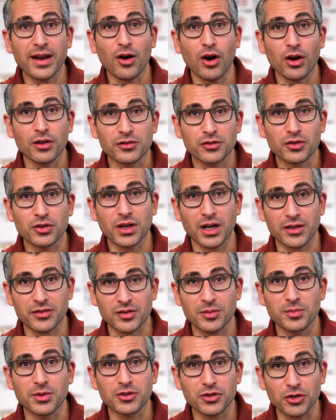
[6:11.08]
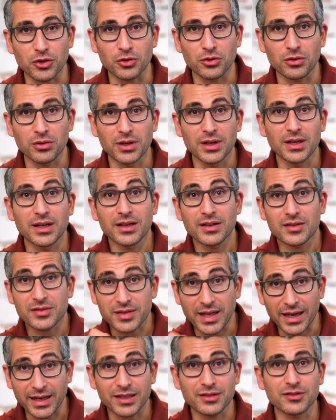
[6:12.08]
on to customer 2,
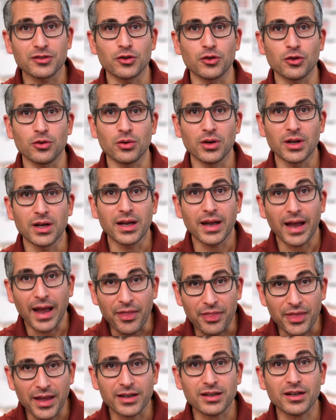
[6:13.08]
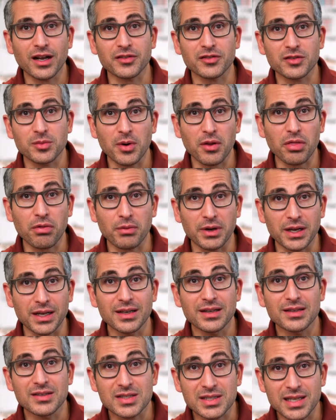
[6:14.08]
second 2, and then customer 3,
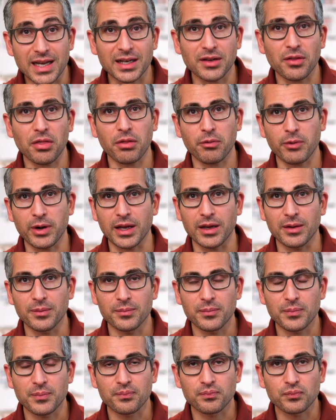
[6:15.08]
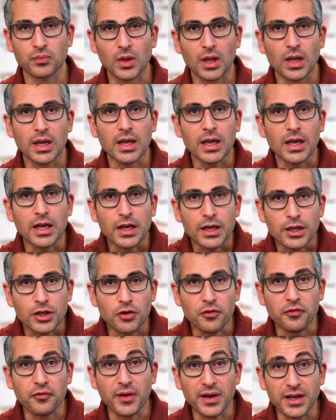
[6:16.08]
second 3. You
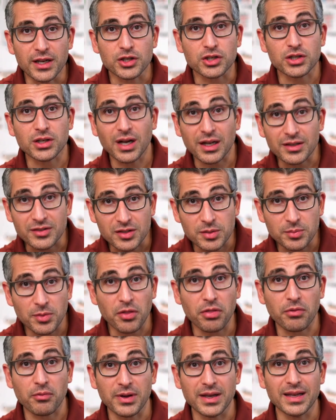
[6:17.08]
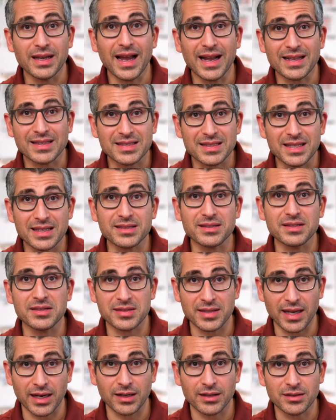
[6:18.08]
finish customer 3 at 60
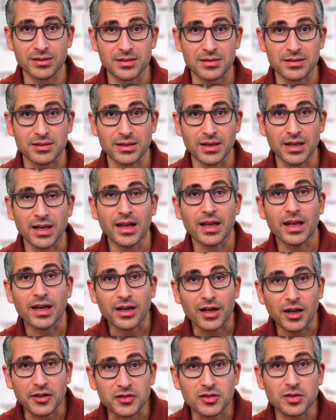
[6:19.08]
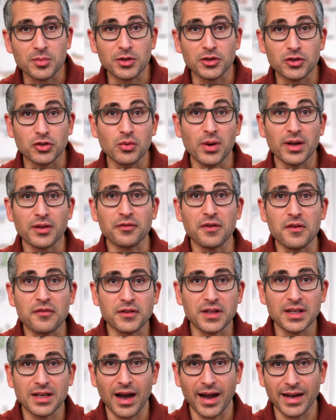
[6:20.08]
seconds, customer 2 at
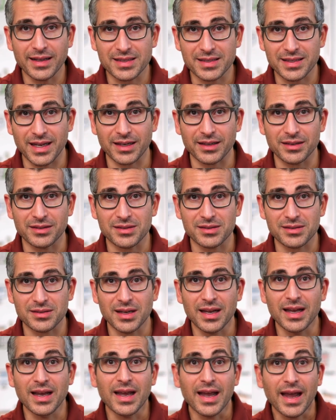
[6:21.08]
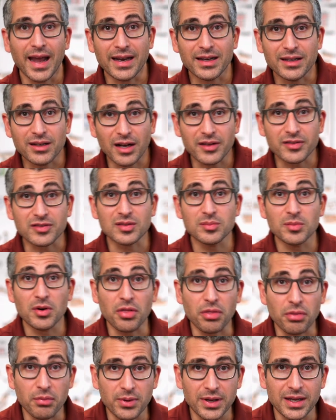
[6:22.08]
59 seconds, and customer
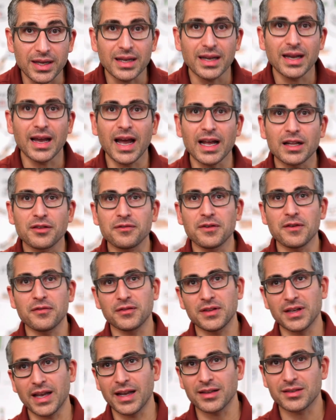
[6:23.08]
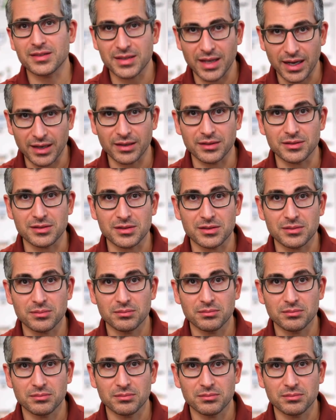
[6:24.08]
3 at 58 seconds.